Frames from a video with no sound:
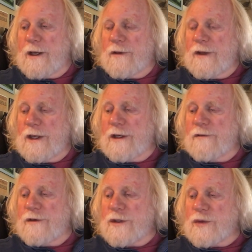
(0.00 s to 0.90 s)
The
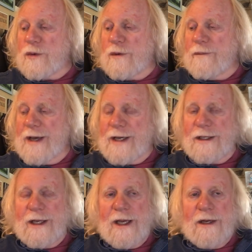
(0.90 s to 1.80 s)
individual
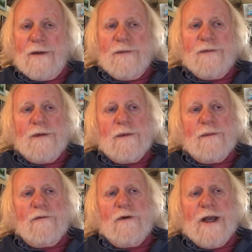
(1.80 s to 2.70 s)
mandate
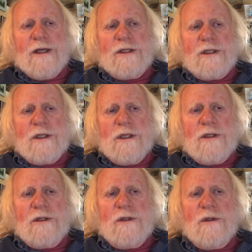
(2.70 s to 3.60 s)
raised
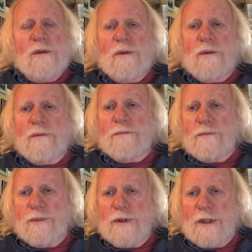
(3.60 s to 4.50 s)
two
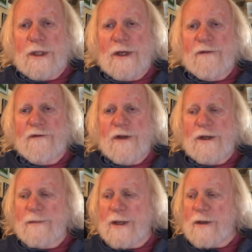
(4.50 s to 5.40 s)
pretty
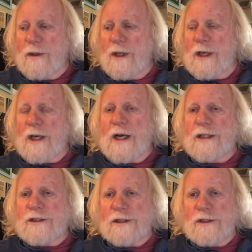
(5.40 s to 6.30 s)
fundamental
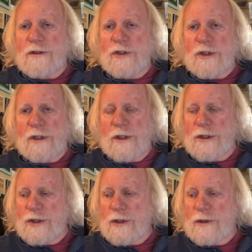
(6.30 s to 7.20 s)
constitutional
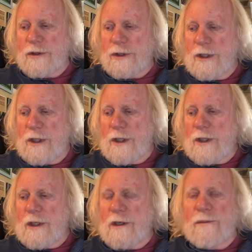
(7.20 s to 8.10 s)
issues.
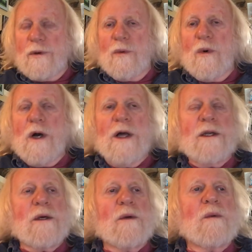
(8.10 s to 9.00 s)
Number
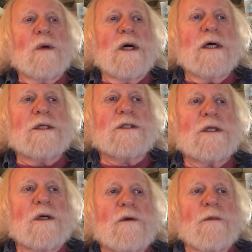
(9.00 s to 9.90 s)
one was,
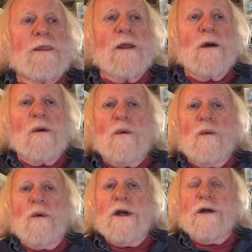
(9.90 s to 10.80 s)

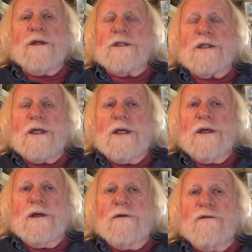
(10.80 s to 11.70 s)
where does the
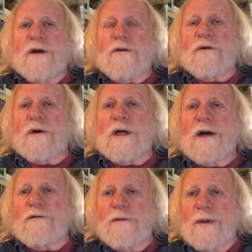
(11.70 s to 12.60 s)
federal
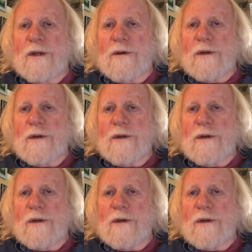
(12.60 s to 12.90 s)
government